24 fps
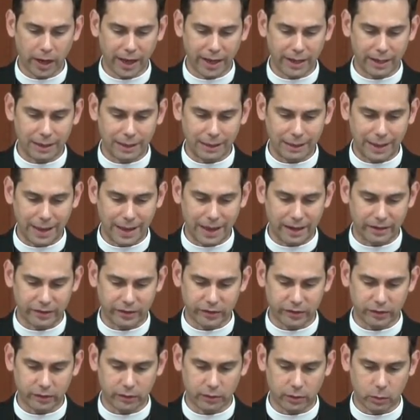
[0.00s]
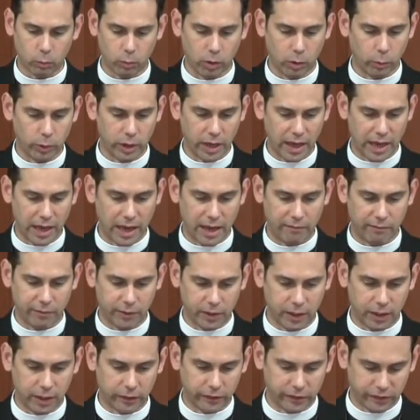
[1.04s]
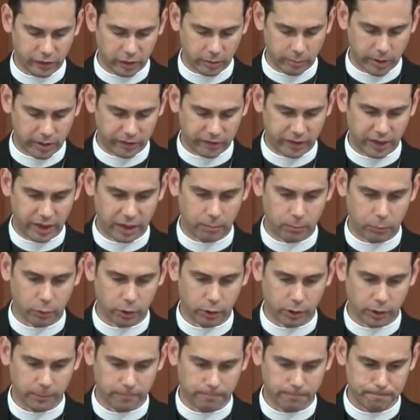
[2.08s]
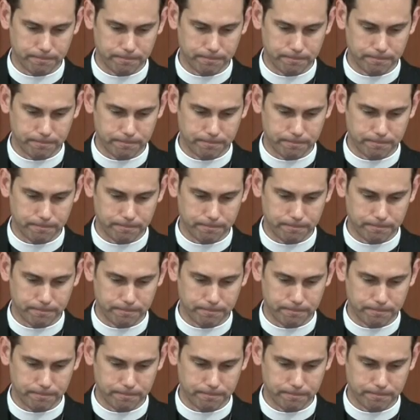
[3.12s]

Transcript: and less than what we have in the LCMS handbook.